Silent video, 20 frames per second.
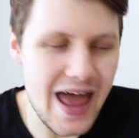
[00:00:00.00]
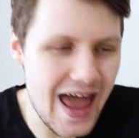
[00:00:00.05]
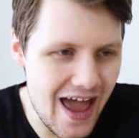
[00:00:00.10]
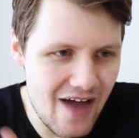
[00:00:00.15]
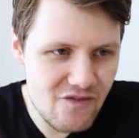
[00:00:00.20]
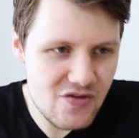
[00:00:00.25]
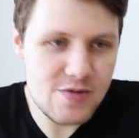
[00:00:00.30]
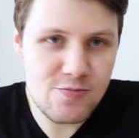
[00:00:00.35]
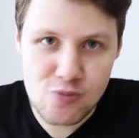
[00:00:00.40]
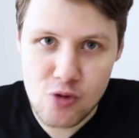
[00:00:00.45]

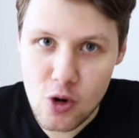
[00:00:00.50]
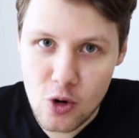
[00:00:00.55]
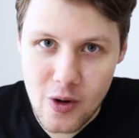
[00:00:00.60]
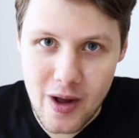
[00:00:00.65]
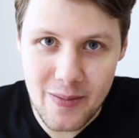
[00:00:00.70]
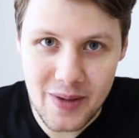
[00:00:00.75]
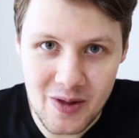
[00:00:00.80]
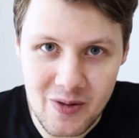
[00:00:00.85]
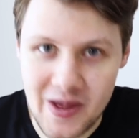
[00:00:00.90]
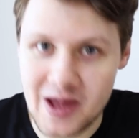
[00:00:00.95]
Every
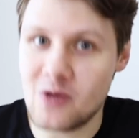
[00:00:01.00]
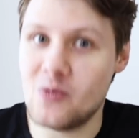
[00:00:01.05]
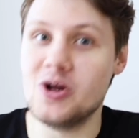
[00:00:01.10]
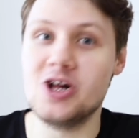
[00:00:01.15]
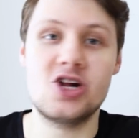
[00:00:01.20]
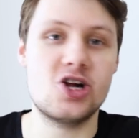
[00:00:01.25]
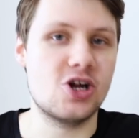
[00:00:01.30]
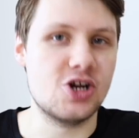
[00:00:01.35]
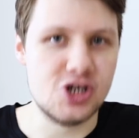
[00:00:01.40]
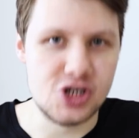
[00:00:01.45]
programming
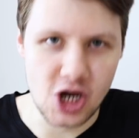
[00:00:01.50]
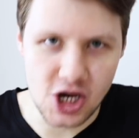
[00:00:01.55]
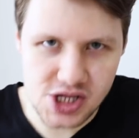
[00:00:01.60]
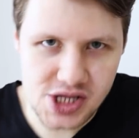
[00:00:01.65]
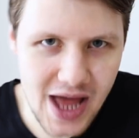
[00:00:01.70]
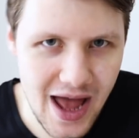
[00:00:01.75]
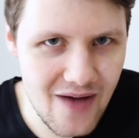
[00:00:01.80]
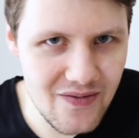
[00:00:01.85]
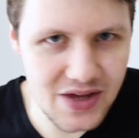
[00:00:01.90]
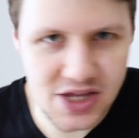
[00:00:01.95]
language
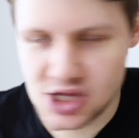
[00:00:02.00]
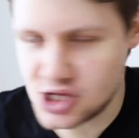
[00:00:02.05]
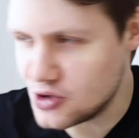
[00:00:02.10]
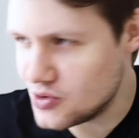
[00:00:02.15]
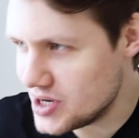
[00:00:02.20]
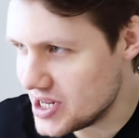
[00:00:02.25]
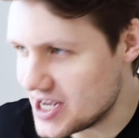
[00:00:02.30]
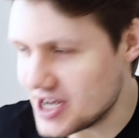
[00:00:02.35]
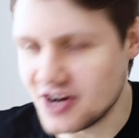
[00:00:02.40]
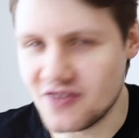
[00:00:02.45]
does have its unique